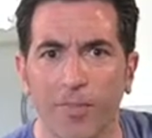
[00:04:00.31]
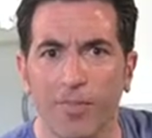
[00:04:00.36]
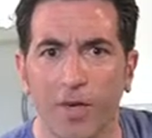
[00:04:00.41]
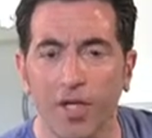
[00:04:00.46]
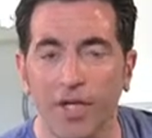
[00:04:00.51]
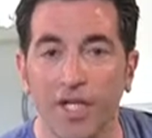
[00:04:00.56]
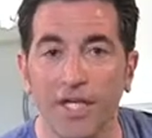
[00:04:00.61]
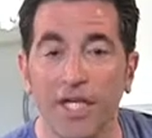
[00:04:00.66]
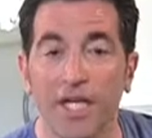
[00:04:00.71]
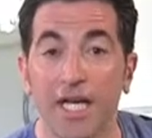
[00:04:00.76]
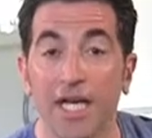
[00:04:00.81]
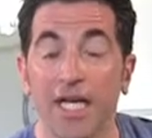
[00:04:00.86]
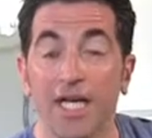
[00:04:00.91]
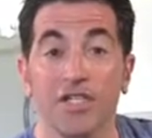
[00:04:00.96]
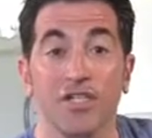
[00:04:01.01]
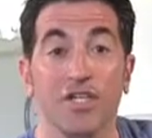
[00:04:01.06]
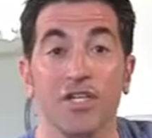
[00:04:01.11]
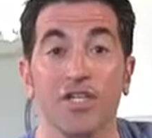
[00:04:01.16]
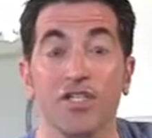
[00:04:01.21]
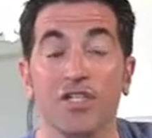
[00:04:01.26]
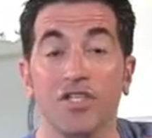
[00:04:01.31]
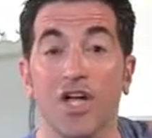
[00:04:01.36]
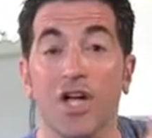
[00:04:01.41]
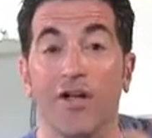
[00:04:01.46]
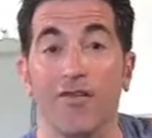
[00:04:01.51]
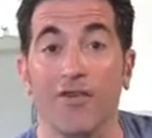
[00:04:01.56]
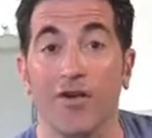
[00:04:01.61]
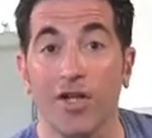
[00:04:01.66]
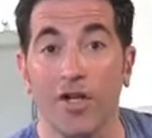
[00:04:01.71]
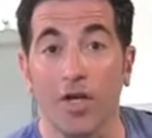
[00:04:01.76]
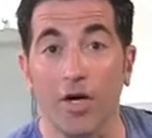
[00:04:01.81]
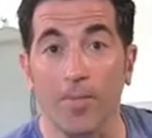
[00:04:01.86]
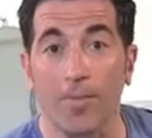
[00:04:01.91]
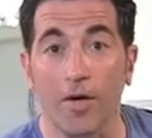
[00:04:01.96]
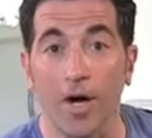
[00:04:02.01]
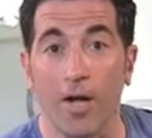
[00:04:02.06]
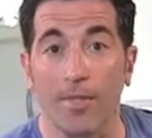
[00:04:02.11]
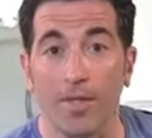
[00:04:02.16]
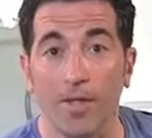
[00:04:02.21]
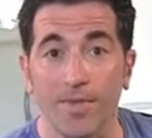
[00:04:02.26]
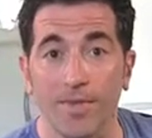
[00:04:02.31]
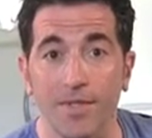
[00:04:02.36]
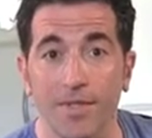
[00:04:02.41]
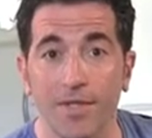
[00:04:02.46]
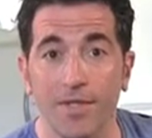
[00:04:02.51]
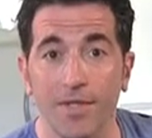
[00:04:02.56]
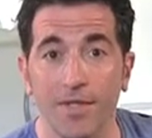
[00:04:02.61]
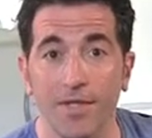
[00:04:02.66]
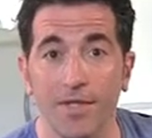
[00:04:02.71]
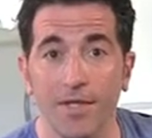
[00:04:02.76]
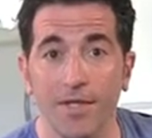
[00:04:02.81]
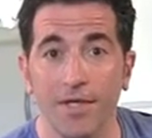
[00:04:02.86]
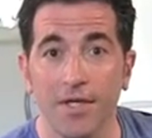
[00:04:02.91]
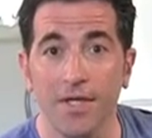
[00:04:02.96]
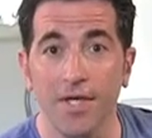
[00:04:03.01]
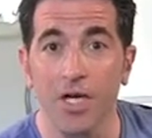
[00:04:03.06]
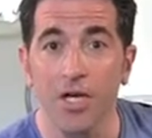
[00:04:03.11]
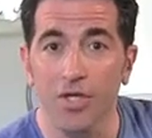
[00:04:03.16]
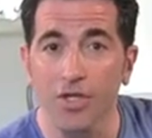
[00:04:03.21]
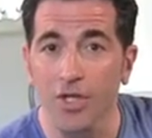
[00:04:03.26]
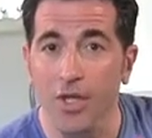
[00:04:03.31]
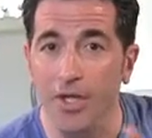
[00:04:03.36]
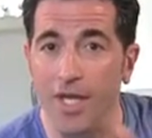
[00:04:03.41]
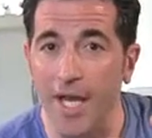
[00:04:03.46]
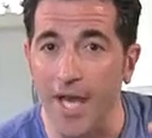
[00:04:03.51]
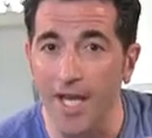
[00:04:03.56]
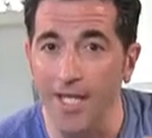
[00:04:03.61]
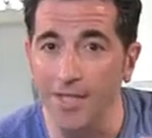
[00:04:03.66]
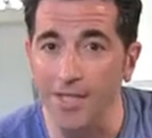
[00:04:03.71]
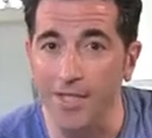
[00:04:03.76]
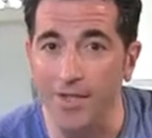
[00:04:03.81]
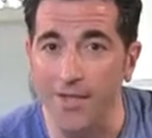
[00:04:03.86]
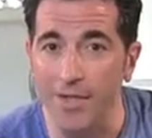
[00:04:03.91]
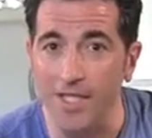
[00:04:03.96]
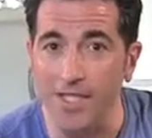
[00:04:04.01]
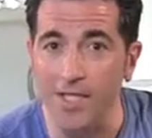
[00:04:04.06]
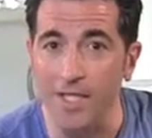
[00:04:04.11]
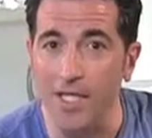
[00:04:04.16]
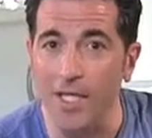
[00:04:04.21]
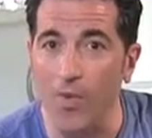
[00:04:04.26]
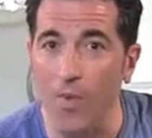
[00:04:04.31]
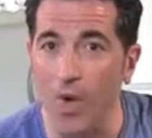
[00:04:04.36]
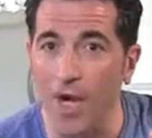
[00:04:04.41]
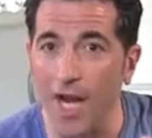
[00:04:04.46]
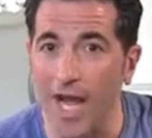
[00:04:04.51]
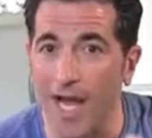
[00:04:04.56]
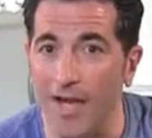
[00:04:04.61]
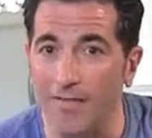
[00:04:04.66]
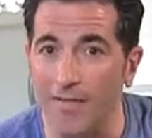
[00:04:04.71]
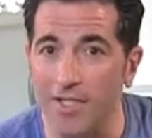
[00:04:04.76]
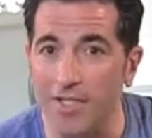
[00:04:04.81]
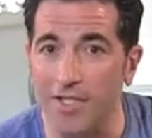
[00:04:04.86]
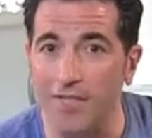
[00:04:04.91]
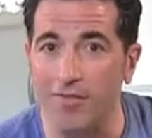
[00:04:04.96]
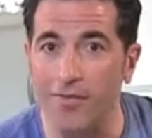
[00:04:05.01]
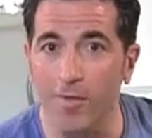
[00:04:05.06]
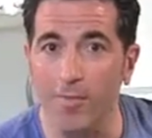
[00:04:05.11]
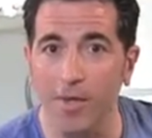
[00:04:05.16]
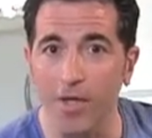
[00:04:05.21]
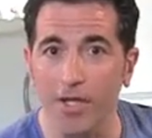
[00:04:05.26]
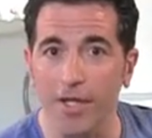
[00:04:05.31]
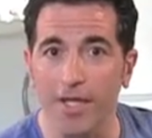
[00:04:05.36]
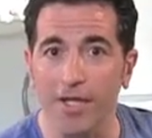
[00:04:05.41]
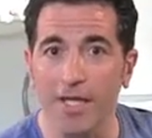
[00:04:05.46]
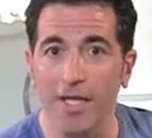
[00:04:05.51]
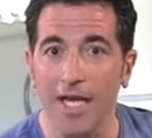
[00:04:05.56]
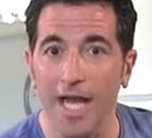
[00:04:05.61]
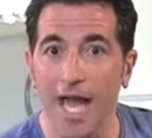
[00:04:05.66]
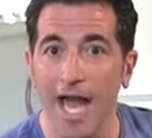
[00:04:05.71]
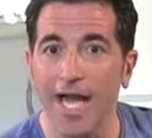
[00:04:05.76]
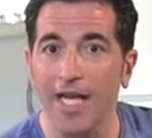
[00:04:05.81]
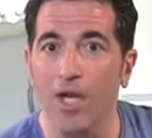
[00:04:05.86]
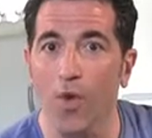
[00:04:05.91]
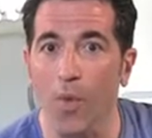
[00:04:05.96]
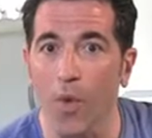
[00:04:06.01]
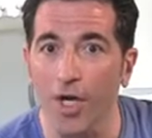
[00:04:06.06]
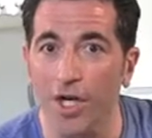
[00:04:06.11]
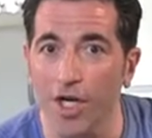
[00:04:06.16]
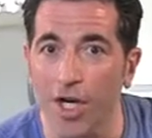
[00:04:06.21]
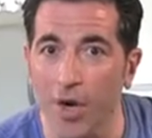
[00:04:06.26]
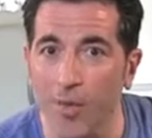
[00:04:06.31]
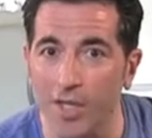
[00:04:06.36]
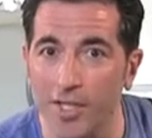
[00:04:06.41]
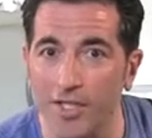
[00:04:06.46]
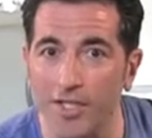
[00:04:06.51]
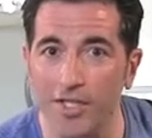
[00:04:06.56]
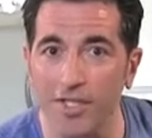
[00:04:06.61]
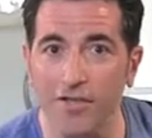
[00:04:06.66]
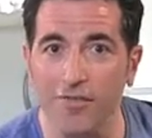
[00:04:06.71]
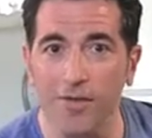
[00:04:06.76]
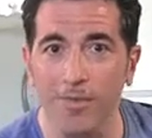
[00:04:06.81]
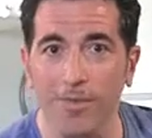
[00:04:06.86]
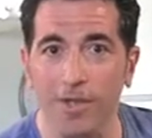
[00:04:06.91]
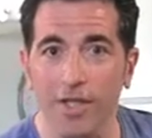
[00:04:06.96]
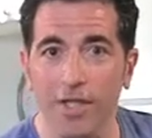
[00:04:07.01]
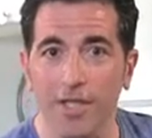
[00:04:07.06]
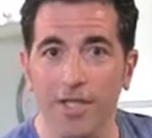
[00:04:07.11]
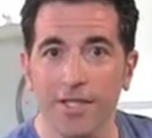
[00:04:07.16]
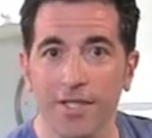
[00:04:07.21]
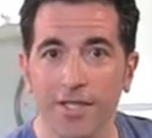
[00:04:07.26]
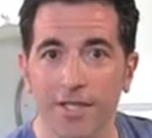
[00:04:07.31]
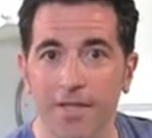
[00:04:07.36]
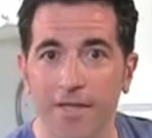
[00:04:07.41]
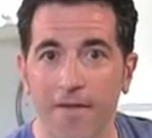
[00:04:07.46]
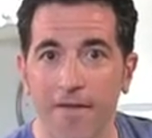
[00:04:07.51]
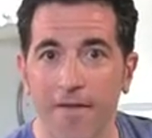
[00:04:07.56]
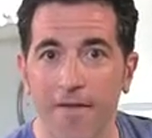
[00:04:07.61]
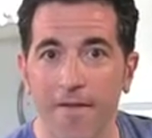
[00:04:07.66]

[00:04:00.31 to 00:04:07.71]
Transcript: bullet is going to solve all our problems. So the answer is that you want to have the silver bullet. And you want to know what the silver bullet is?